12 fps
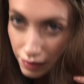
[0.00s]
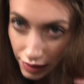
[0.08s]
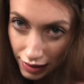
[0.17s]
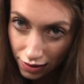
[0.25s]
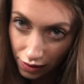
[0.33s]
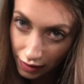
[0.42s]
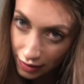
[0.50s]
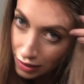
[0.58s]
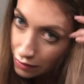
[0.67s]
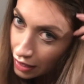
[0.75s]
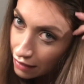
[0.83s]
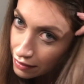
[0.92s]
Okay, so you can see
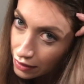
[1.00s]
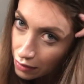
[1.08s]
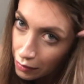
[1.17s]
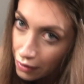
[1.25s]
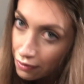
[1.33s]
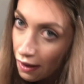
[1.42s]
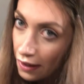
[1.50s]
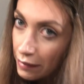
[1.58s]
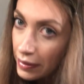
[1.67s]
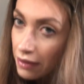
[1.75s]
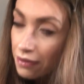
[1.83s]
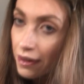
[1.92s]
we have a little more volume
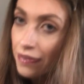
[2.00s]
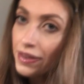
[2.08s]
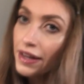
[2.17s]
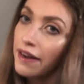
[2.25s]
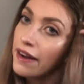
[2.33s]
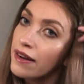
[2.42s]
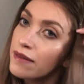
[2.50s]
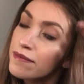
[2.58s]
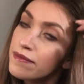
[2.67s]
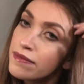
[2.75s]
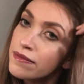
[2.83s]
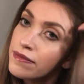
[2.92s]
in the front there.
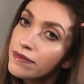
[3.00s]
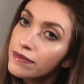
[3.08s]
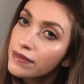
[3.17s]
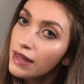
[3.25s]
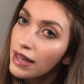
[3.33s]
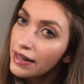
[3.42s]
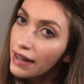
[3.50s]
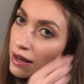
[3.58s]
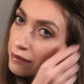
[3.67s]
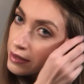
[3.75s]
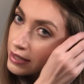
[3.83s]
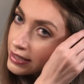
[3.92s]
And now
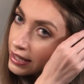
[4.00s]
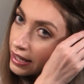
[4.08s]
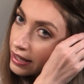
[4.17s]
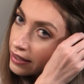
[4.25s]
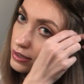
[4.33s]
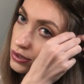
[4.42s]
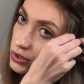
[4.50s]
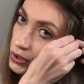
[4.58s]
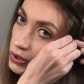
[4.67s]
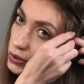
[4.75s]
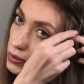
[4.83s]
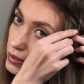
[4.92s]
I'm going to take
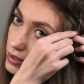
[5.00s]
2